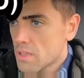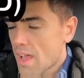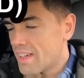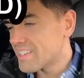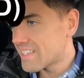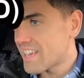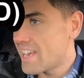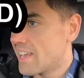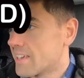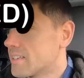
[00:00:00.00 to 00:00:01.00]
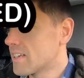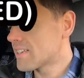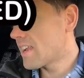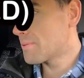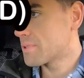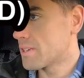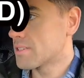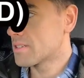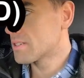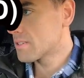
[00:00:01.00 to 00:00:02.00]
And oh, is that tailing? Is that tailing? That's,
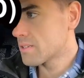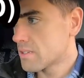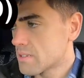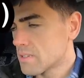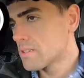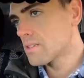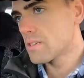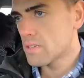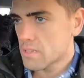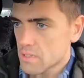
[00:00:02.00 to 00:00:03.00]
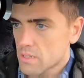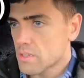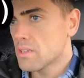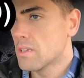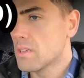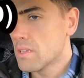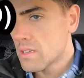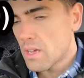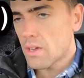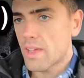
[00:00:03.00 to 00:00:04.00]
that's, so that's ewes mated
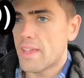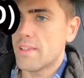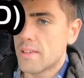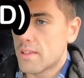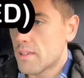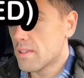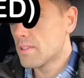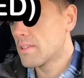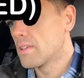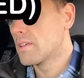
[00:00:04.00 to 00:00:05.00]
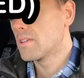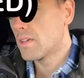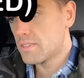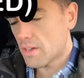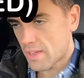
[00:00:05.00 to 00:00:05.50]
okay. Two lambs tailed. Yeah.